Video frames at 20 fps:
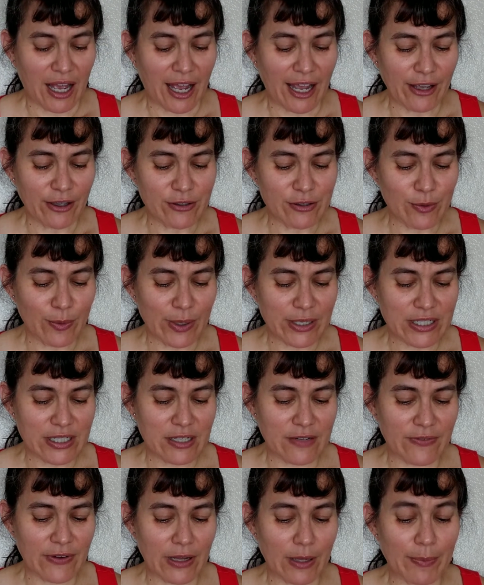I also want to
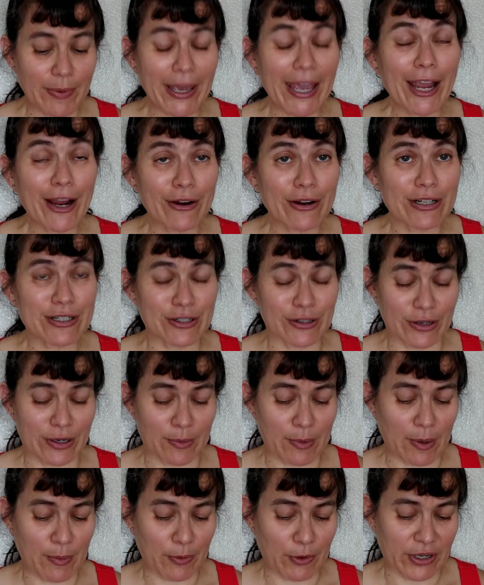develop character
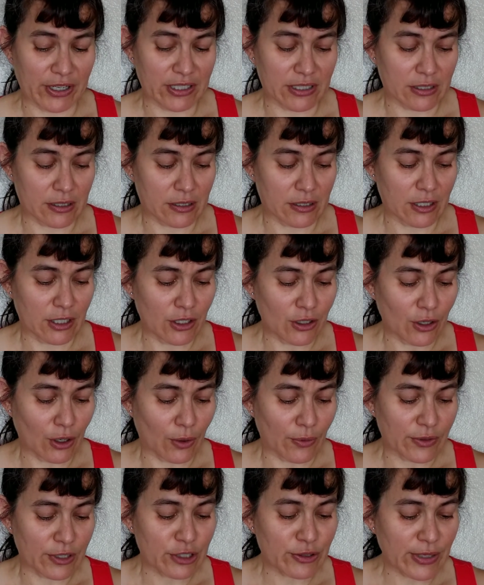in my boys. You
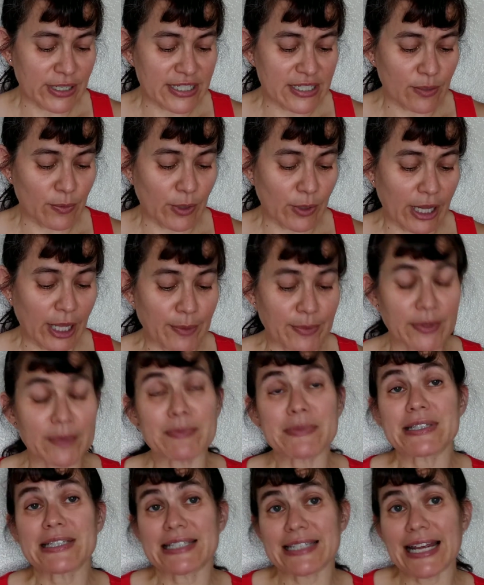know, the traits that will help
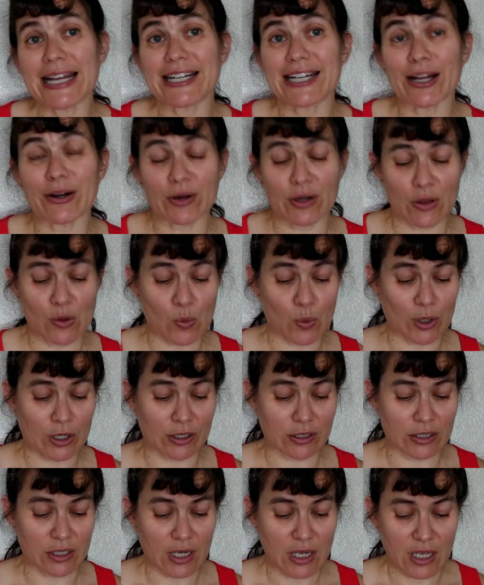them stand out in the world,
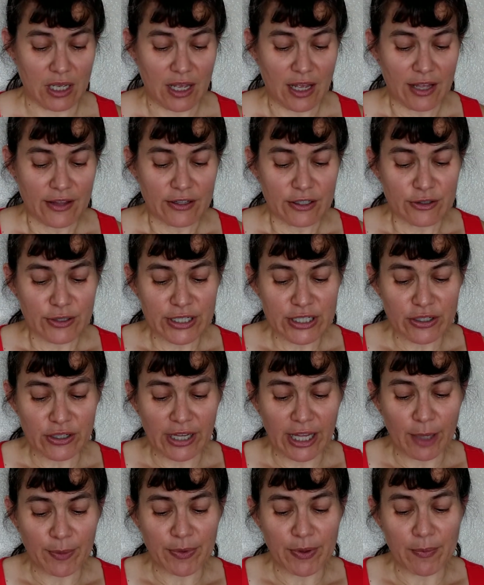the traits that
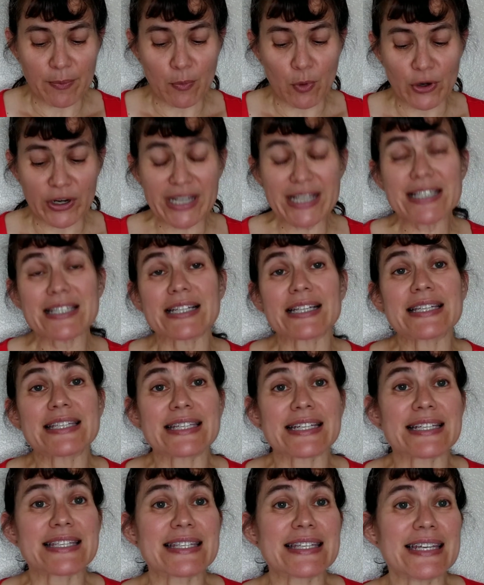will help them more easily
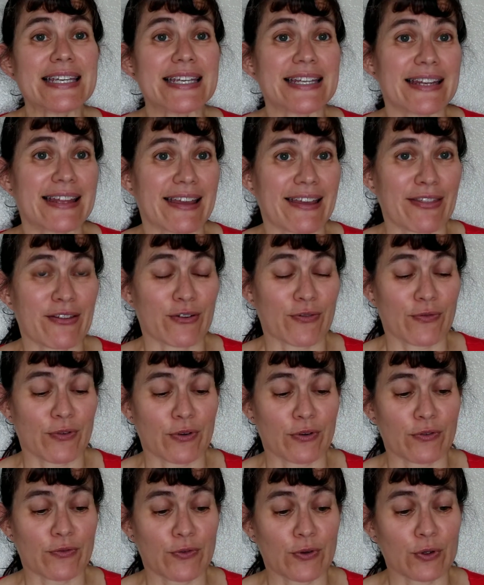succeed in their f
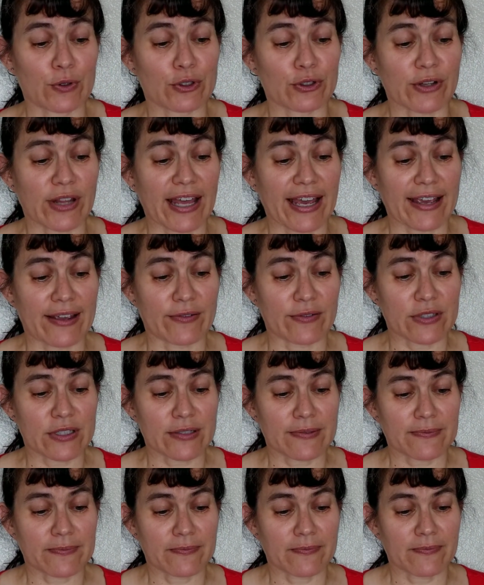future lives.